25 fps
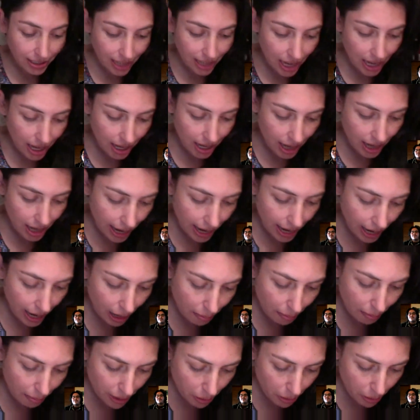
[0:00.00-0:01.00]
I
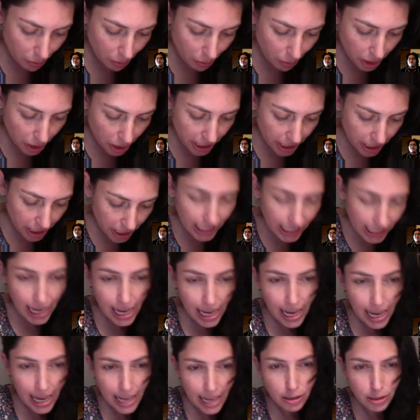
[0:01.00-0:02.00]
have been working
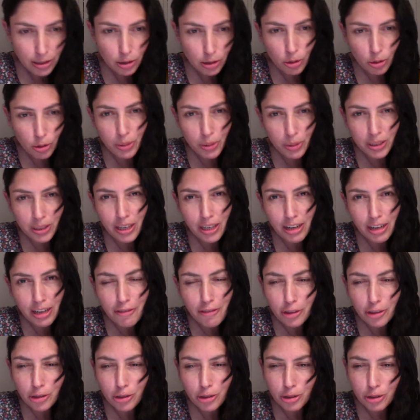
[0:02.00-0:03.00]
as documentary
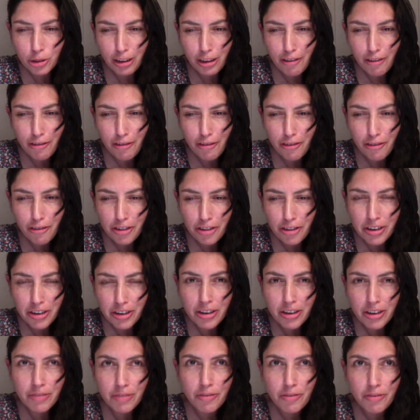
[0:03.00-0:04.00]

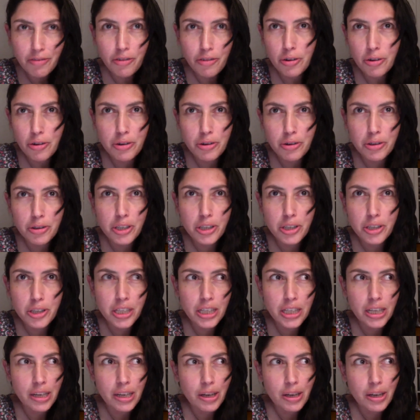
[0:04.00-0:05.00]
photographer for
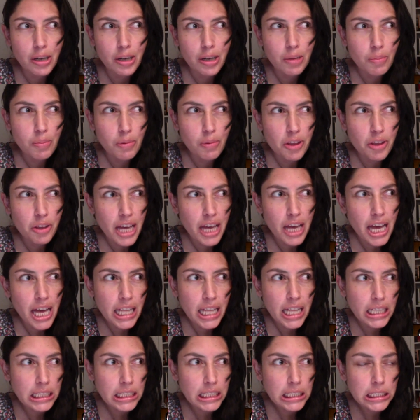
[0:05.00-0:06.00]
more
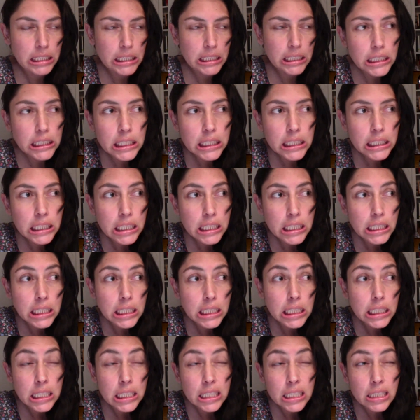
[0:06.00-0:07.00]
than
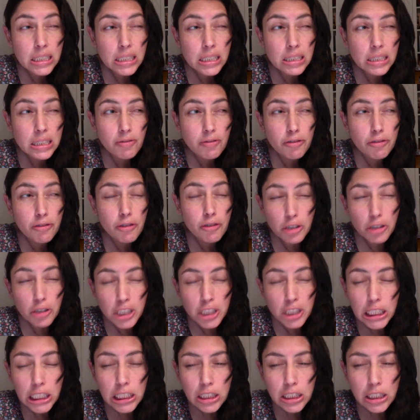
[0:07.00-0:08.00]

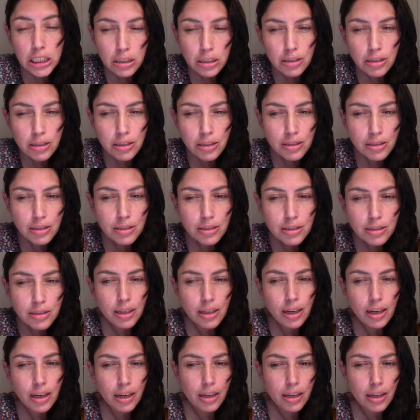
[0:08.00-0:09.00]
14 years,
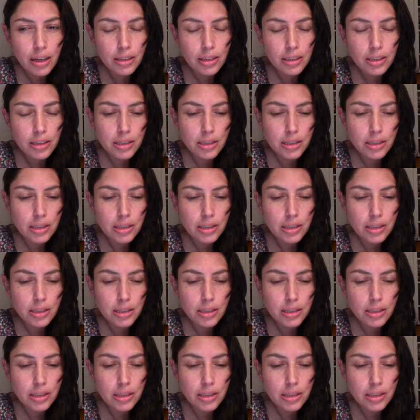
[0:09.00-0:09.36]
and